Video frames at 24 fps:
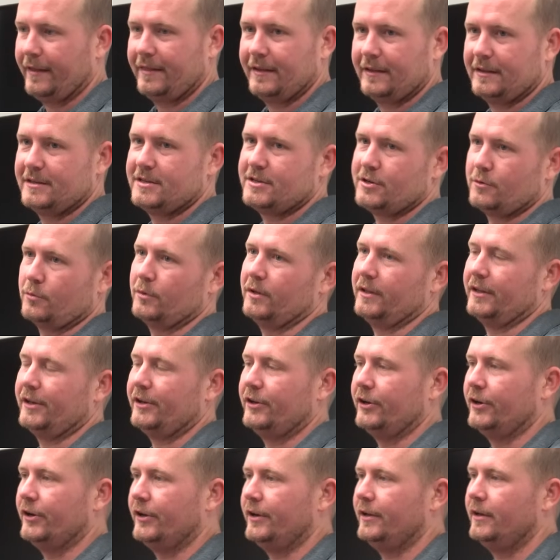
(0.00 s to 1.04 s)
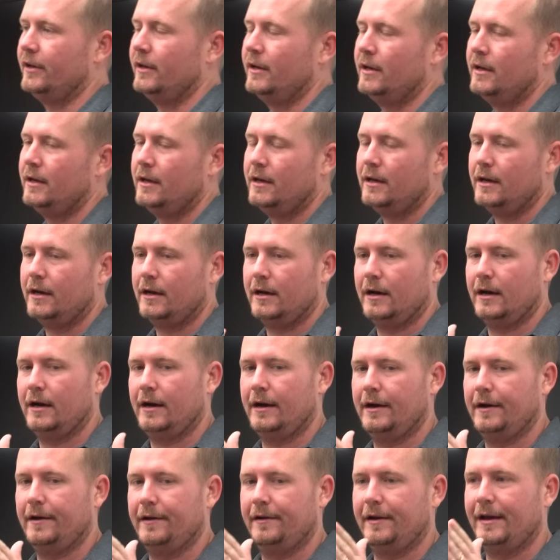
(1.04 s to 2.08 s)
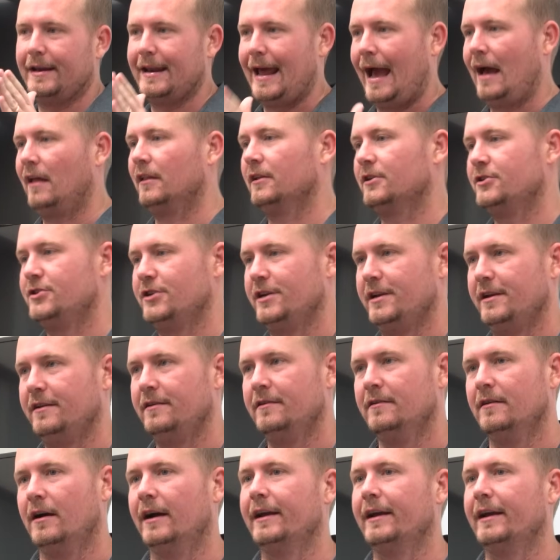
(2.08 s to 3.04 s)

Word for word: I think this is a really good uh, analogy.